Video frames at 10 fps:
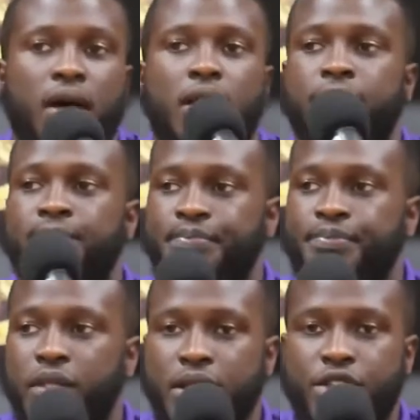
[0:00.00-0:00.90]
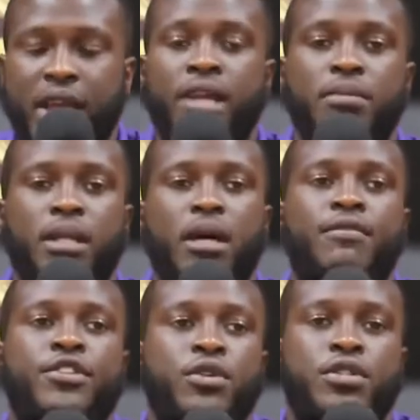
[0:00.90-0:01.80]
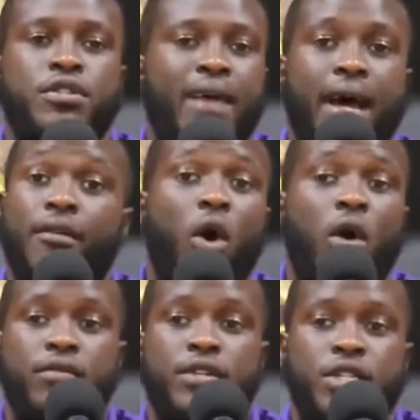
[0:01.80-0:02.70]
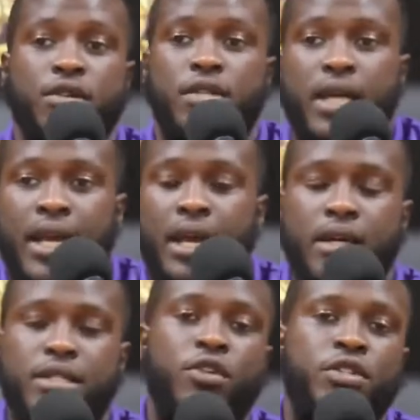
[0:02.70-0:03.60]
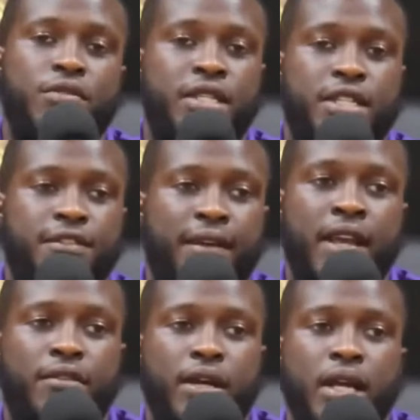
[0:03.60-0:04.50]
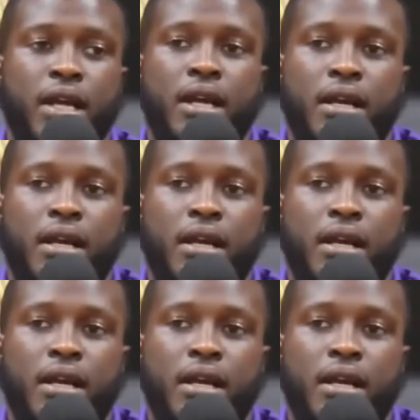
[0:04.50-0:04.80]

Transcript: um, Jacob loved Joseph out of all of his children. Uh, Joseph was his favorite.